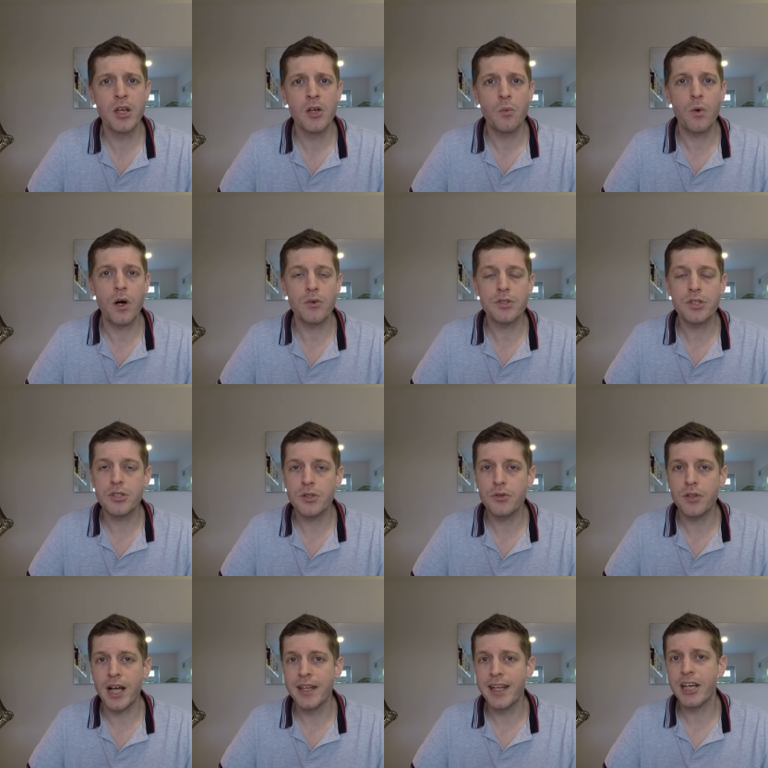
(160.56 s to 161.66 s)
Well, to do
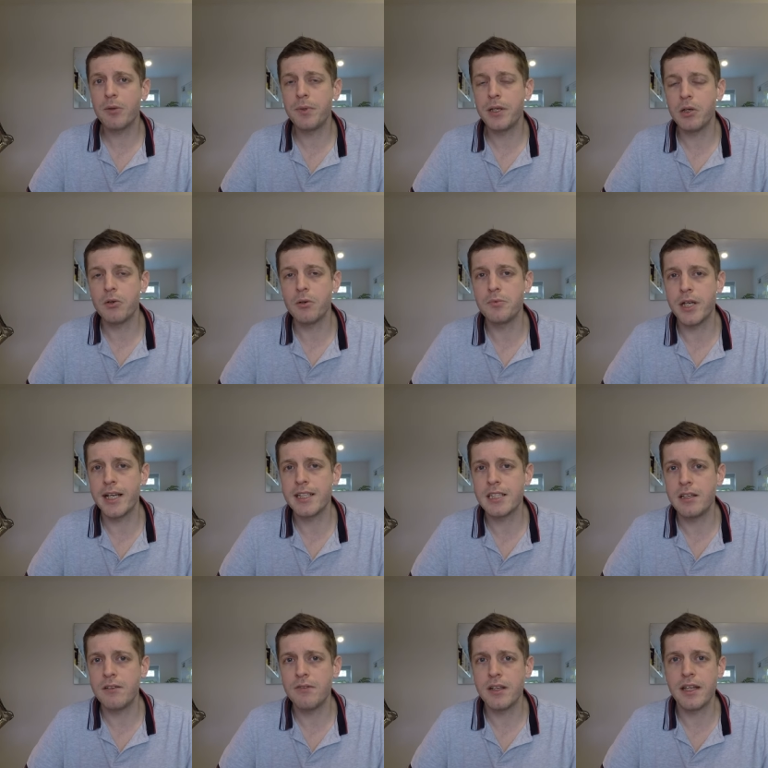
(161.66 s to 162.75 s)
that, that could be your
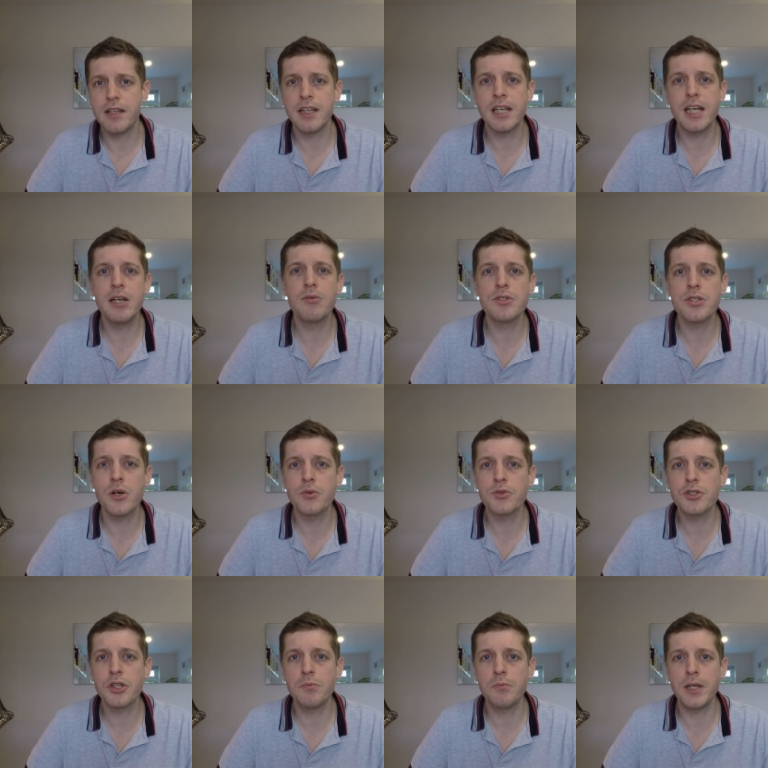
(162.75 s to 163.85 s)
objective, and then the key results
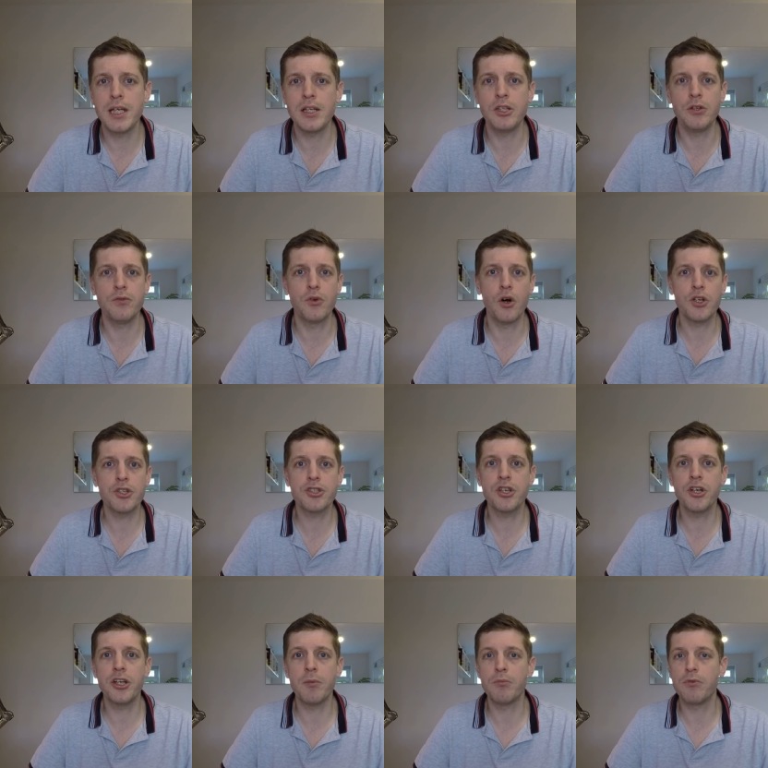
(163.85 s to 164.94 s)
could be that you've got a
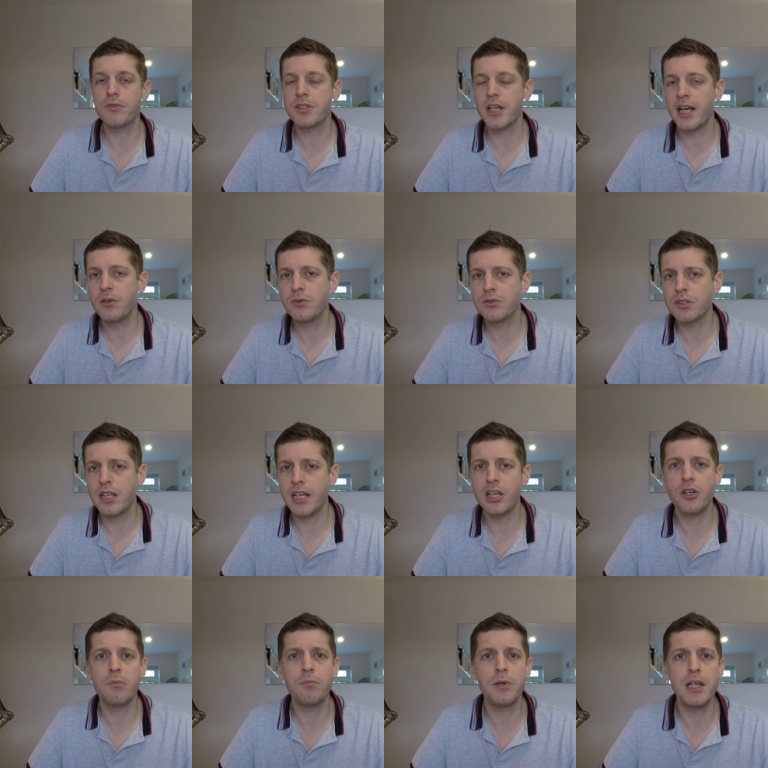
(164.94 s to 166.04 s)
certain number of sales. It
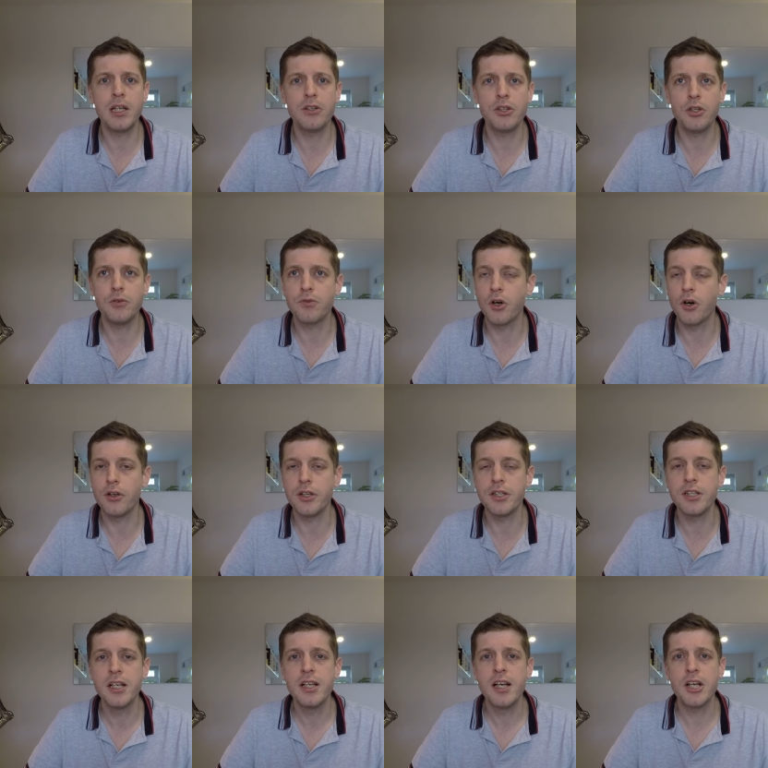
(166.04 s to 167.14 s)
could be that you've gone and
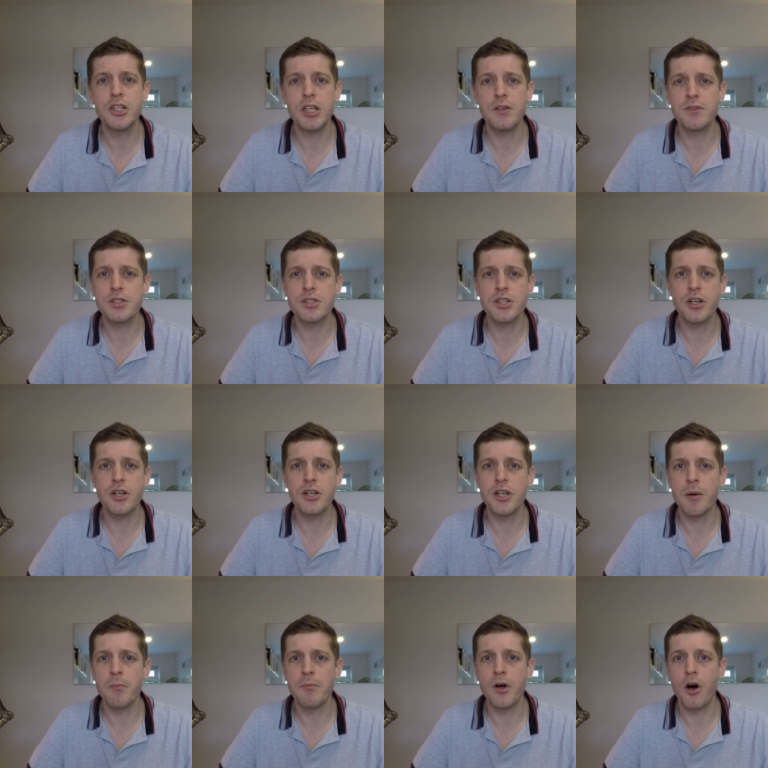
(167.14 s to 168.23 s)
achieved a certain
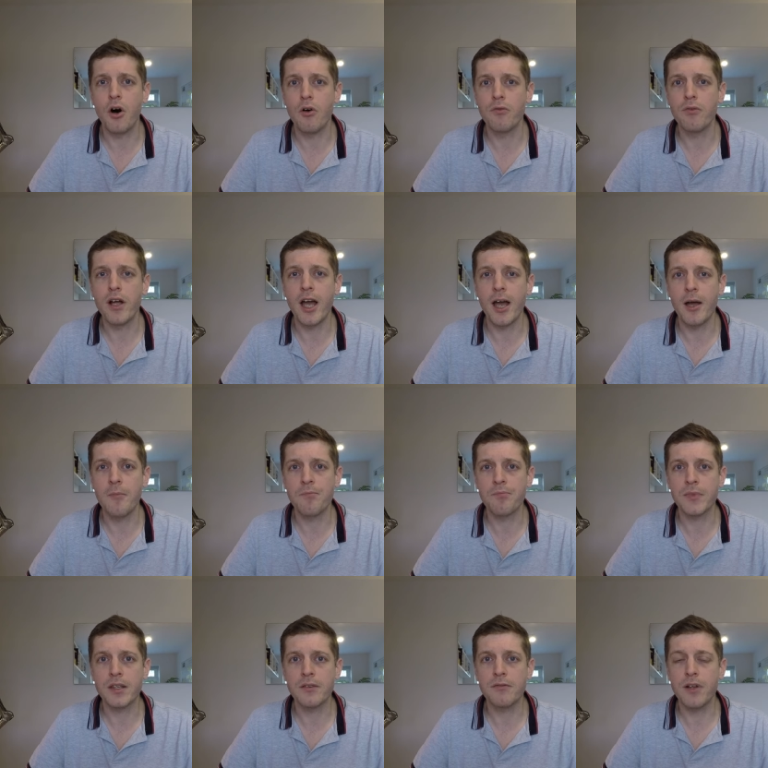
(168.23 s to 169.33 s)
number of
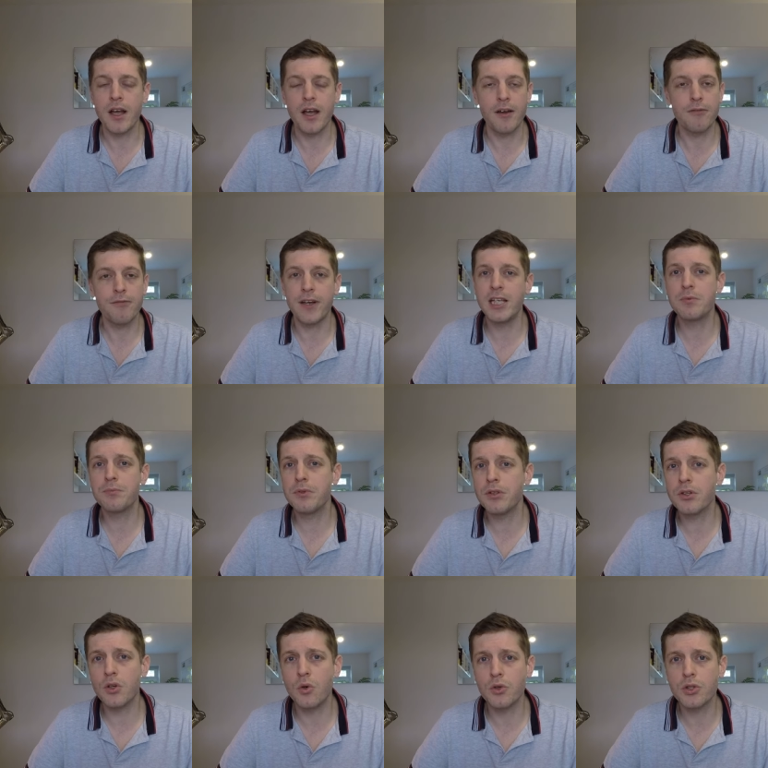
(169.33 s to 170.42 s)
um, uh, Facebook
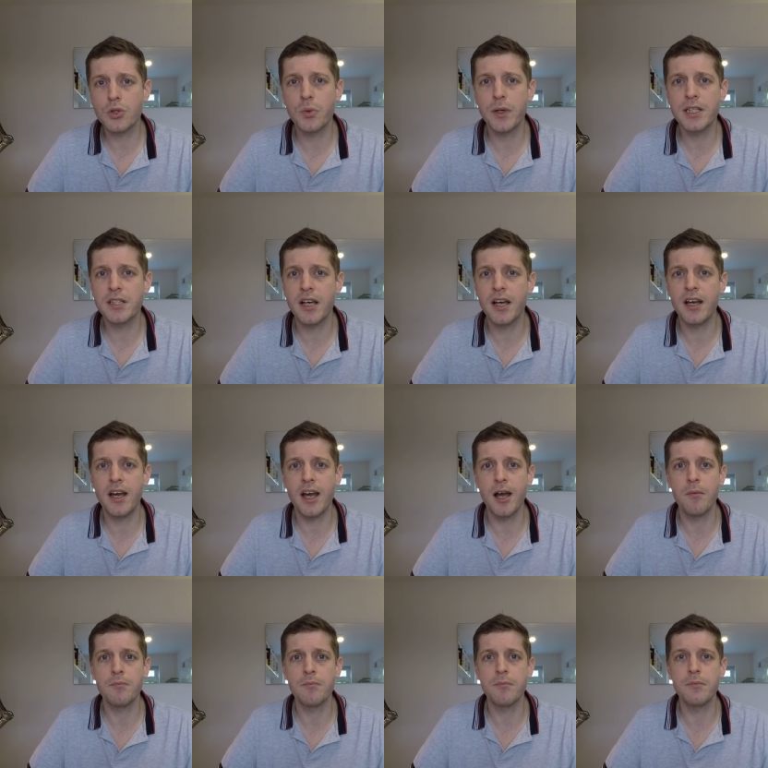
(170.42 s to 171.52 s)
or Twitter
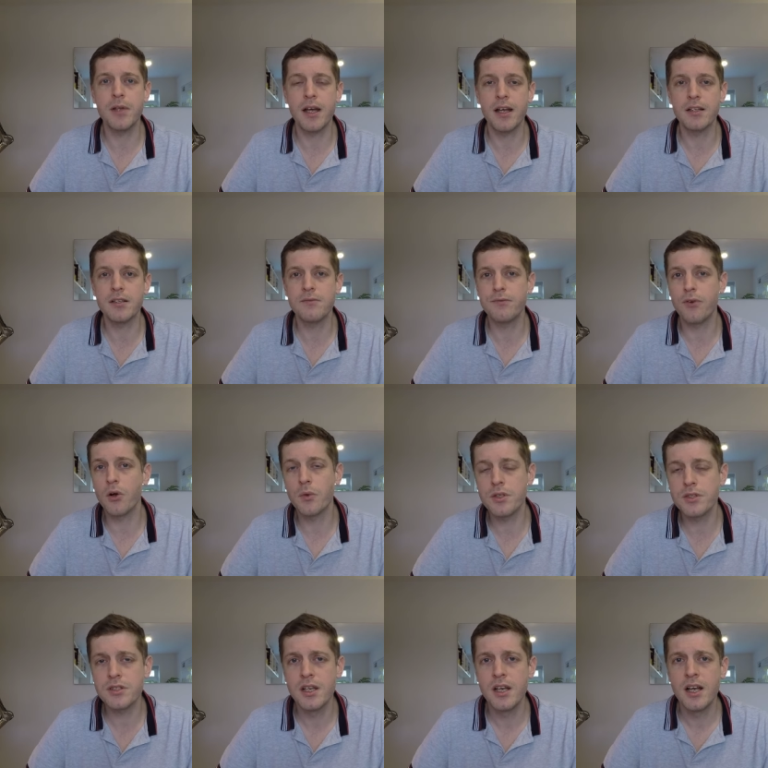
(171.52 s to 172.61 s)
um, uh,
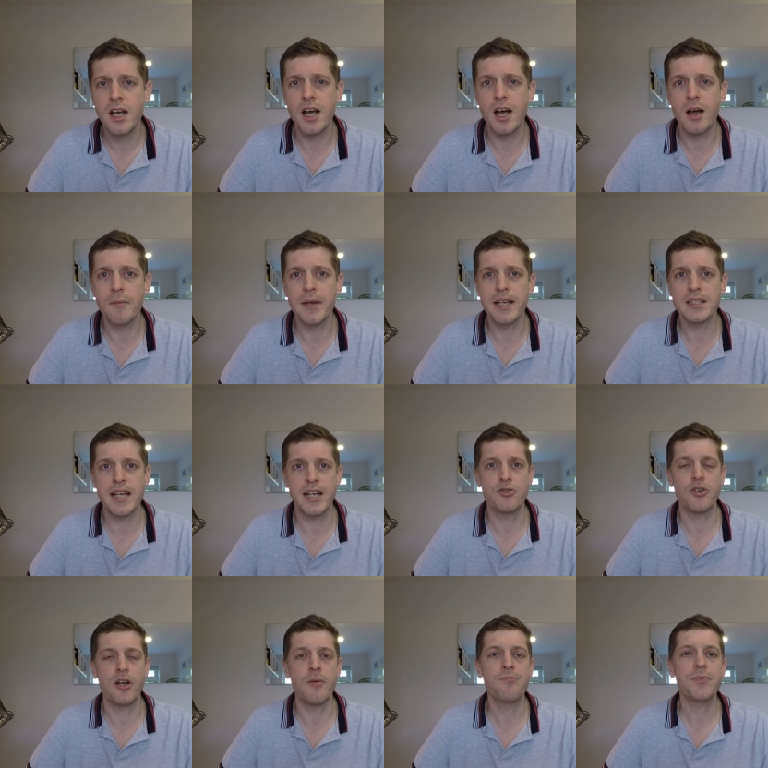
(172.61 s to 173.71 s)
followers, um, et
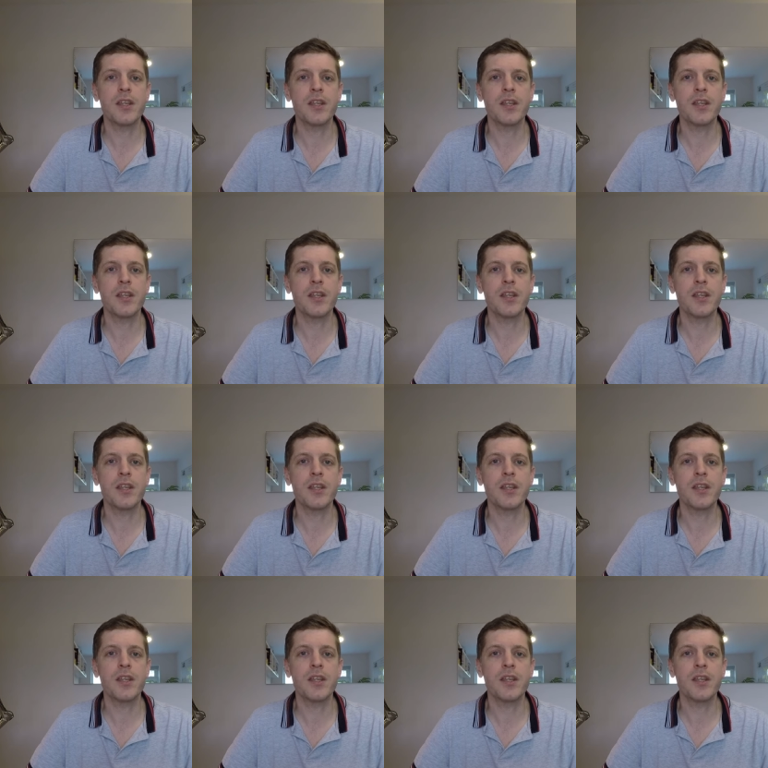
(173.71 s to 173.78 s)
cetera.